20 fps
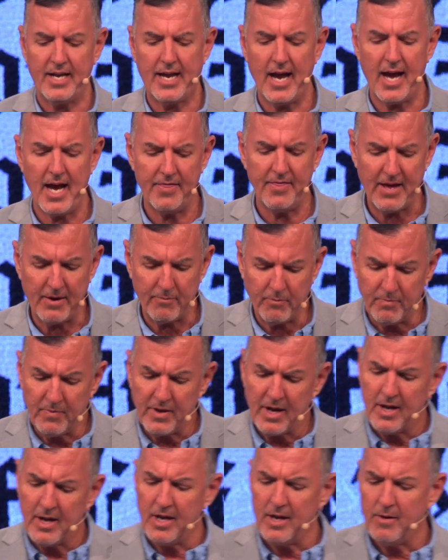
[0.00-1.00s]
God, that
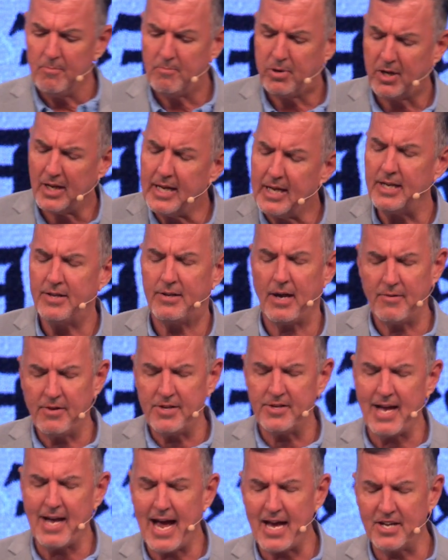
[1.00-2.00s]
please, I
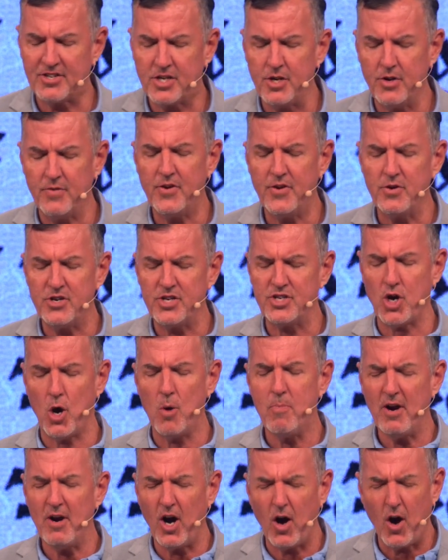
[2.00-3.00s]
just ask you if you just
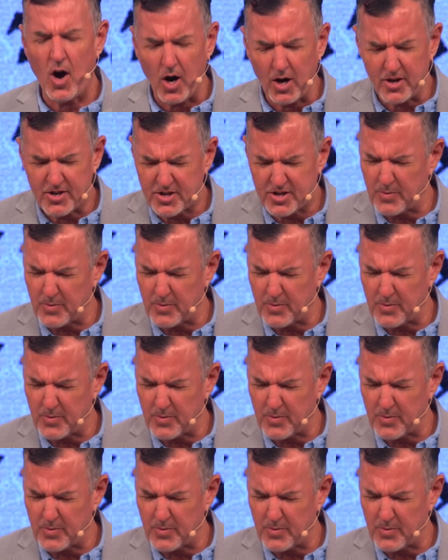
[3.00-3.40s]
open our hearts